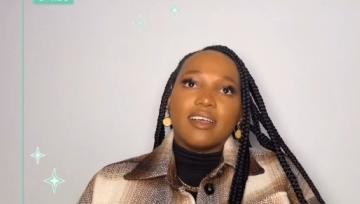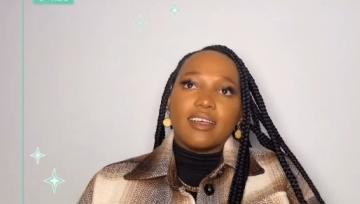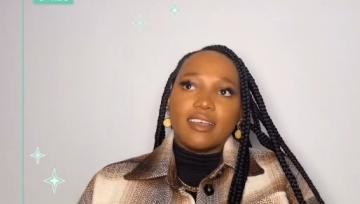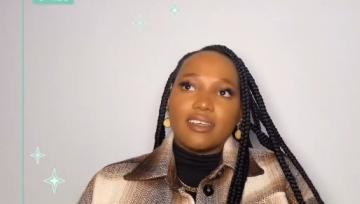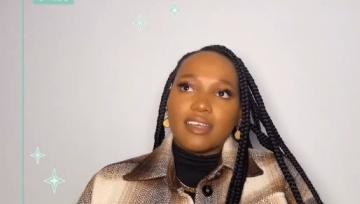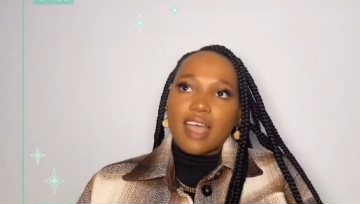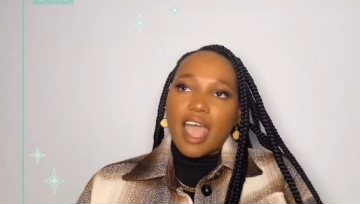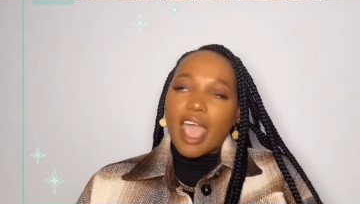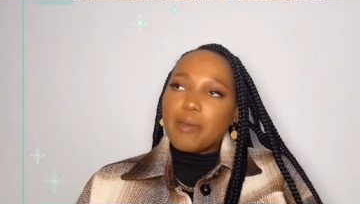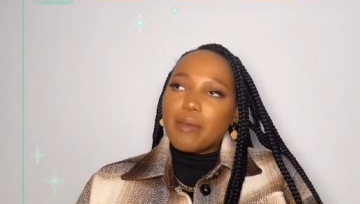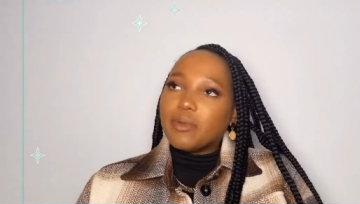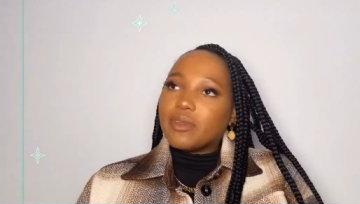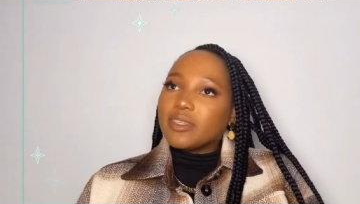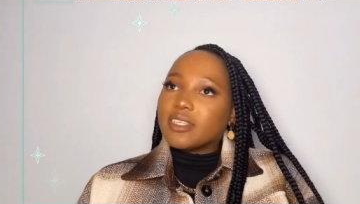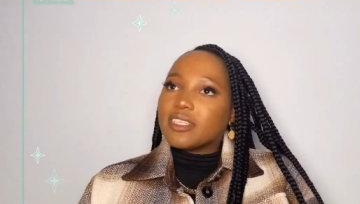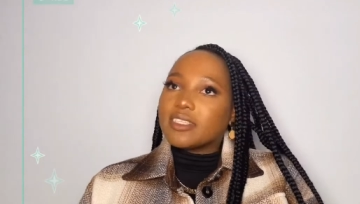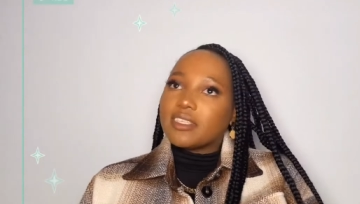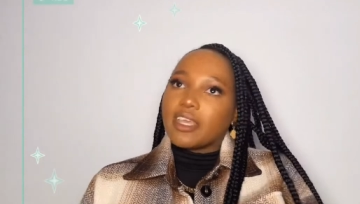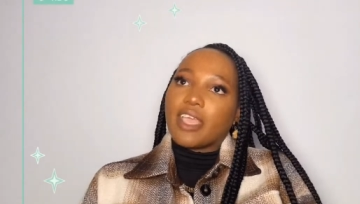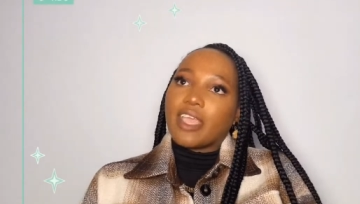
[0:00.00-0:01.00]
I'm most
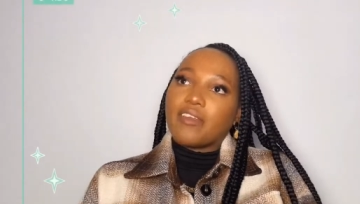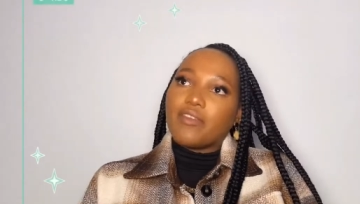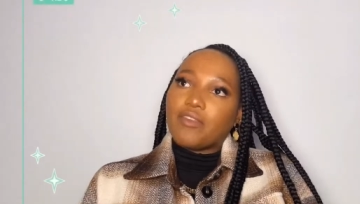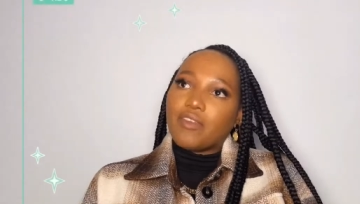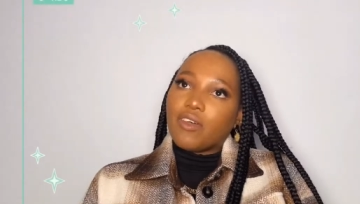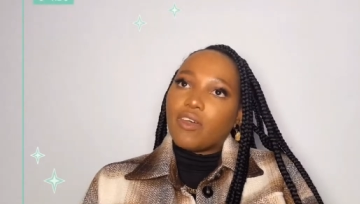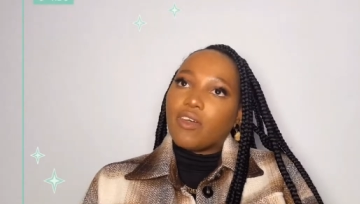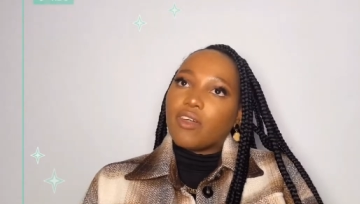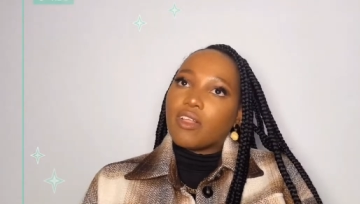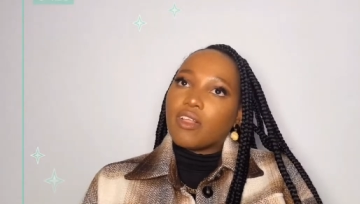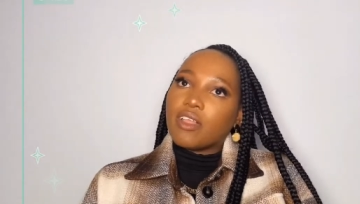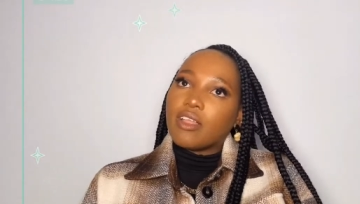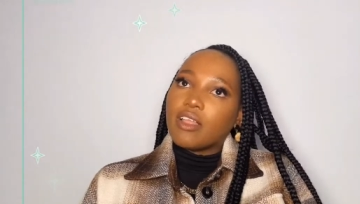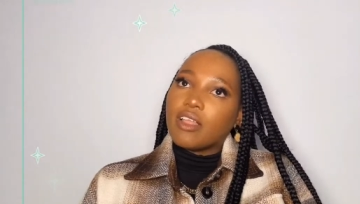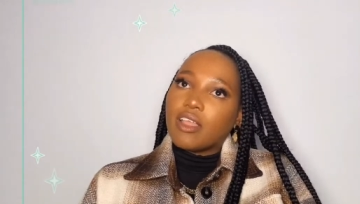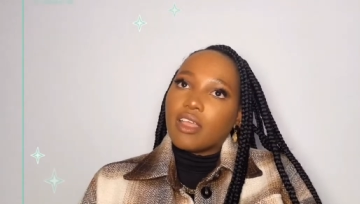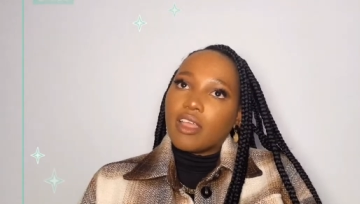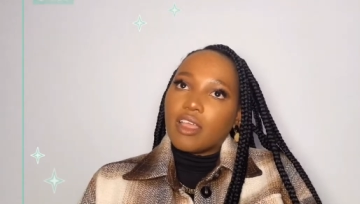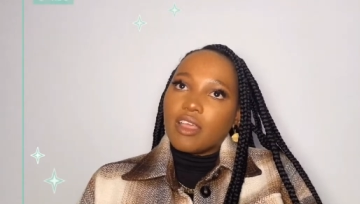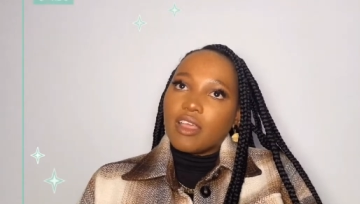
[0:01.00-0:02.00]
thankful
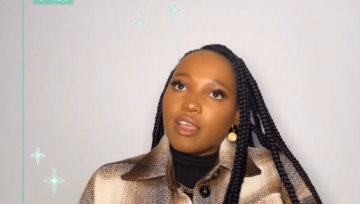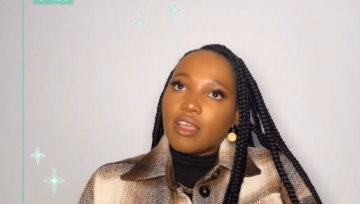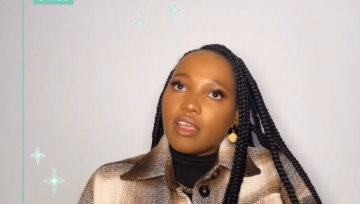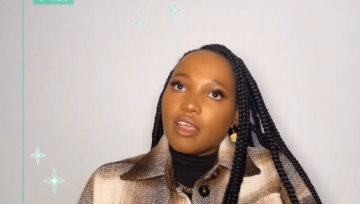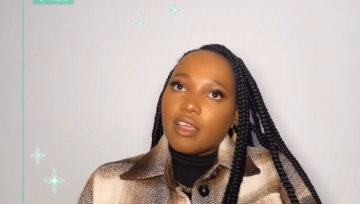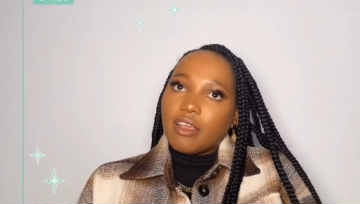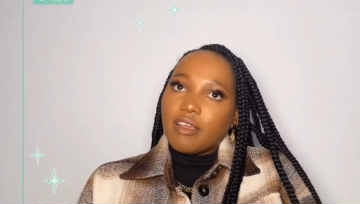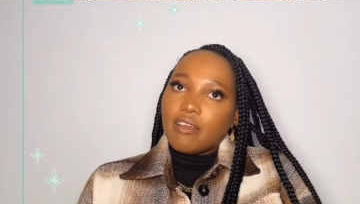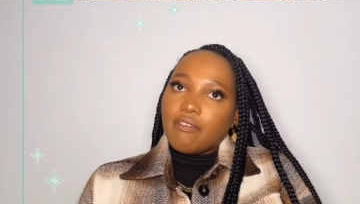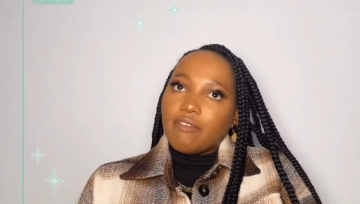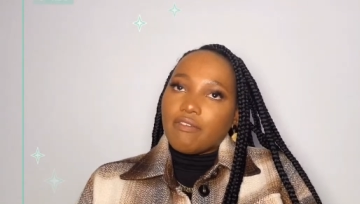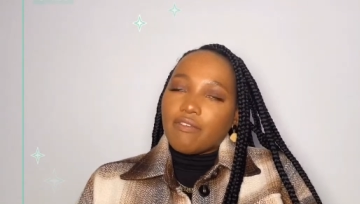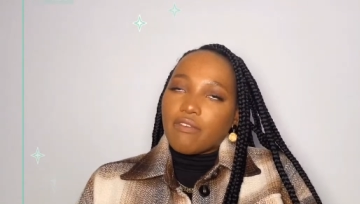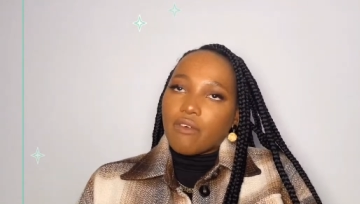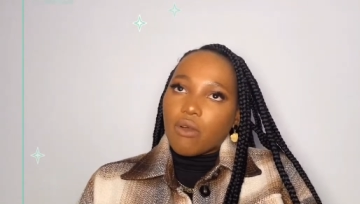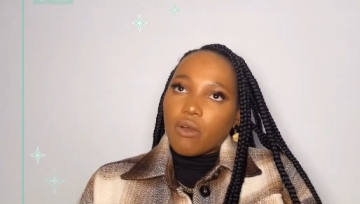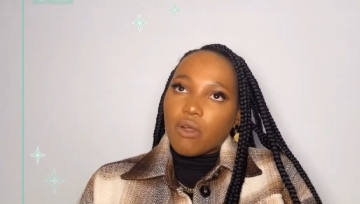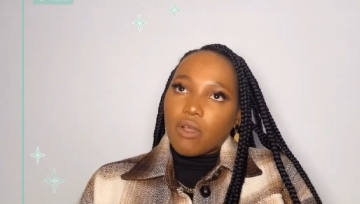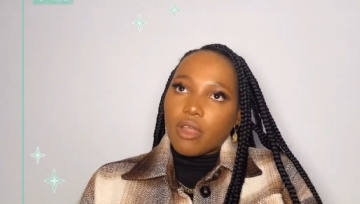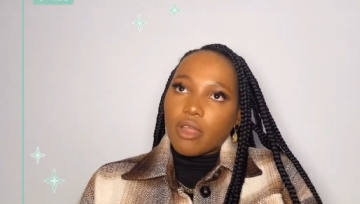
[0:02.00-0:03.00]

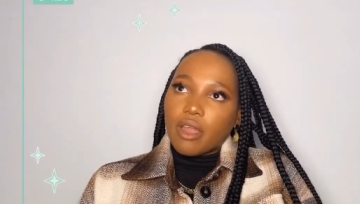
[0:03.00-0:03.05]
for